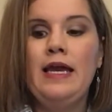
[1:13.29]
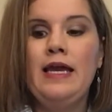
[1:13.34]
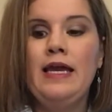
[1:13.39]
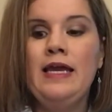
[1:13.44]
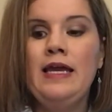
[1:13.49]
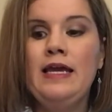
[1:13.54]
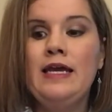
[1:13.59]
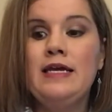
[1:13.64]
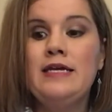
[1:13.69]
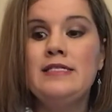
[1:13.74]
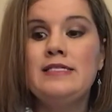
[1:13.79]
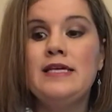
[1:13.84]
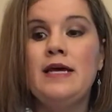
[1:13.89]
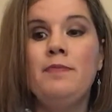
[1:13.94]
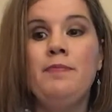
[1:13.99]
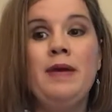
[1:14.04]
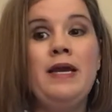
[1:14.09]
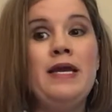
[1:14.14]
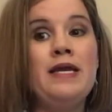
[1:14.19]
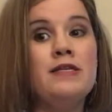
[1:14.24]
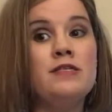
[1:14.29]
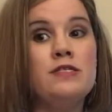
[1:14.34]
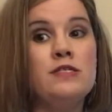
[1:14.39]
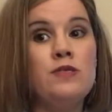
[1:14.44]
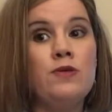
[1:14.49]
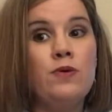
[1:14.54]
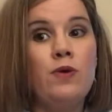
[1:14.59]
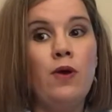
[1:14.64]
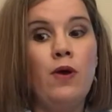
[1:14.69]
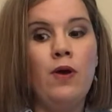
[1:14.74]
is a
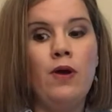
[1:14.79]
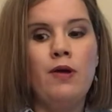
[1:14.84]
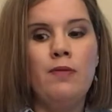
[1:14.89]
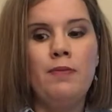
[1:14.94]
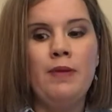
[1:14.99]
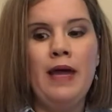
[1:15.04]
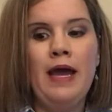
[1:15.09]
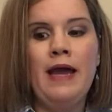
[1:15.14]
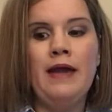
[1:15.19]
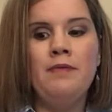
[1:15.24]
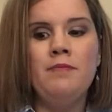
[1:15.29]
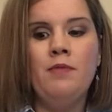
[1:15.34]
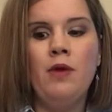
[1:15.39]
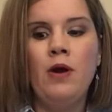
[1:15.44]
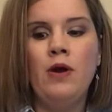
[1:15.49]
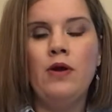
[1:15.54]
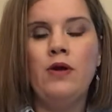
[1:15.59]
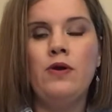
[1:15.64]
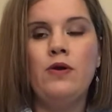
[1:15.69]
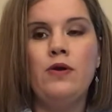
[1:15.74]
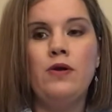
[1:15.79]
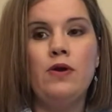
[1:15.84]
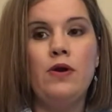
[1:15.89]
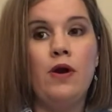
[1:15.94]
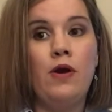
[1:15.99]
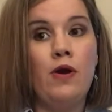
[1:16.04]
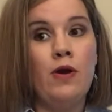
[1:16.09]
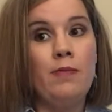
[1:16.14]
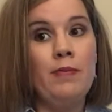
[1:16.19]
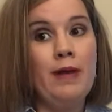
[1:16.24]
pencil or a black marker
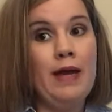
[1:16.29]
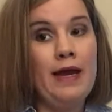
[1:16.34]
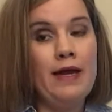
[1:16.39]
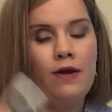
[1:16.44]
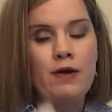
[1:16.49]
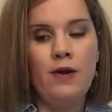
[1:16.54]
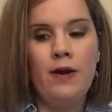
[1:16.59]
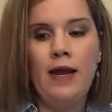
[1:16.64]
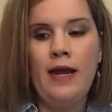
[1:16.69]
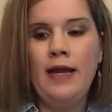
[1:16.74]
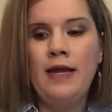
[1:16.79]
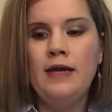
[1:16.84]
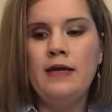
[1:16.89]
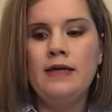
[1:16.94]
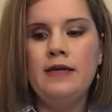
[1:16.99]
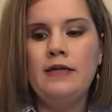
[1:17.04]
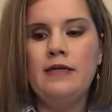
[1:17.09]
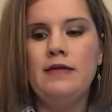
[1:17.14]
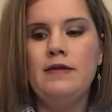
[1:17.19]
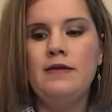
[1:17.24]
or a black crayon